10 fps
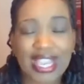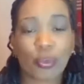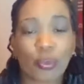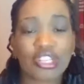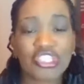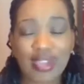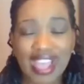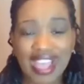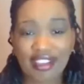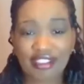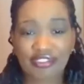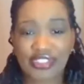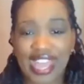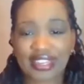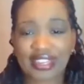And once you have
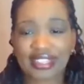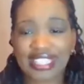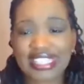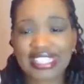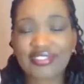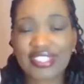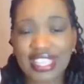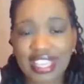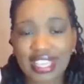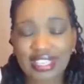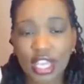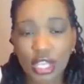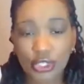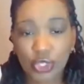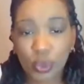that list of 10,
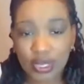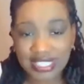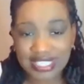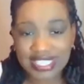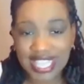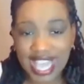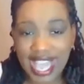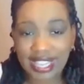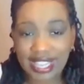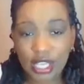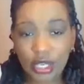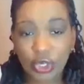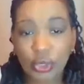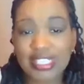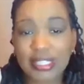you want to decide
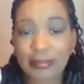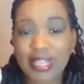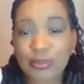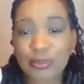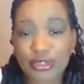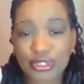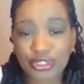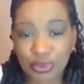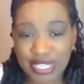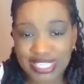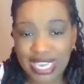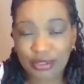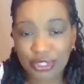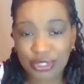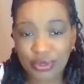who is the best person to reach
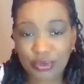out to,